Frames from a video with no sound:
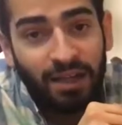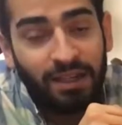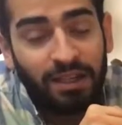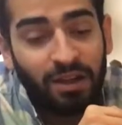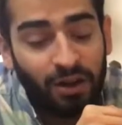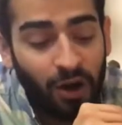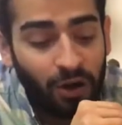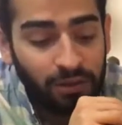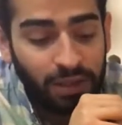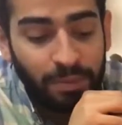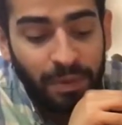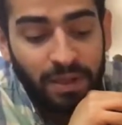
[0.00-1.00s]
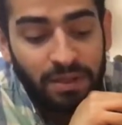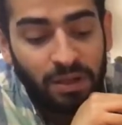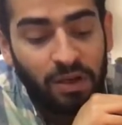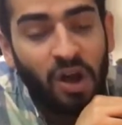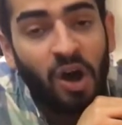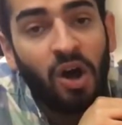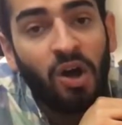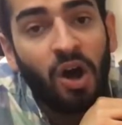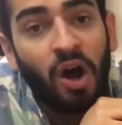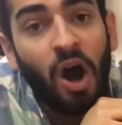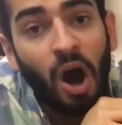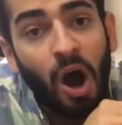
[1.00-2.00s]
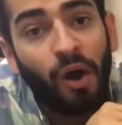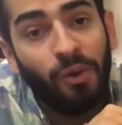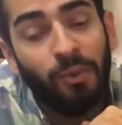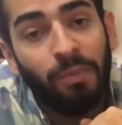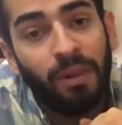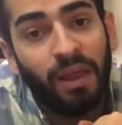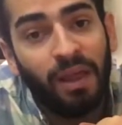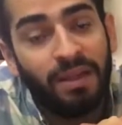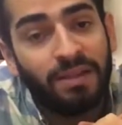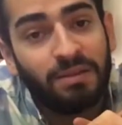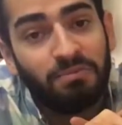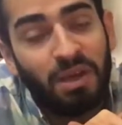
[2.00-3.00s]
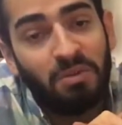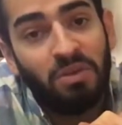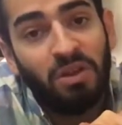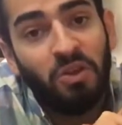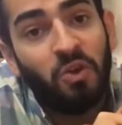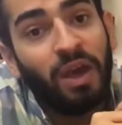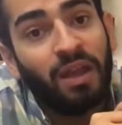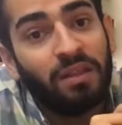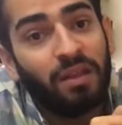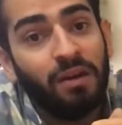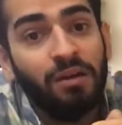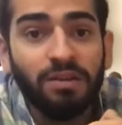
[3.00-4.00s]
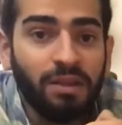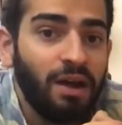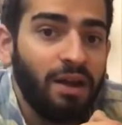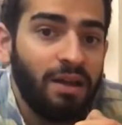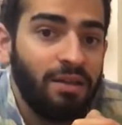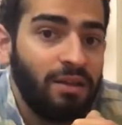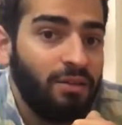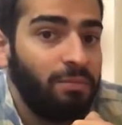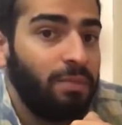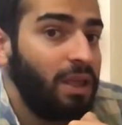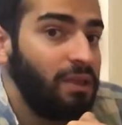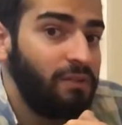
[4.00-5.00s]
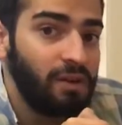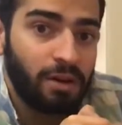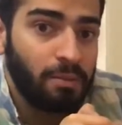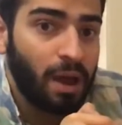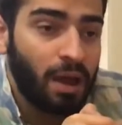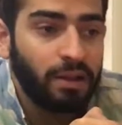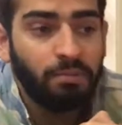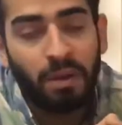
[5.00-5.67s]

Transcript: and it all depends on how you play it. Maybe you get the good die and then you play it very bad,